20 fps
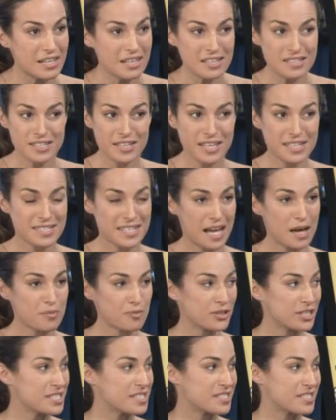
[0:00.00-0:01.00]
So they sound
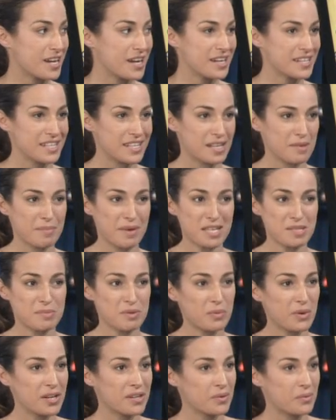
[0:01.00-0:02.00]
pretty sturdy, and it makes me
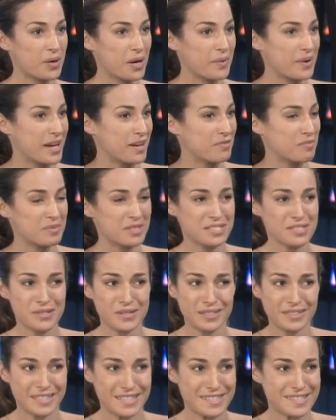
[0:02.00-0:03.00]
wonder why we haven't been
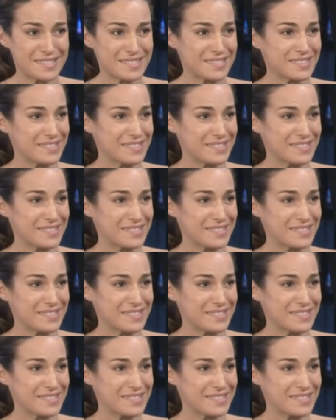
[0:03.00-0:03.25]
doing this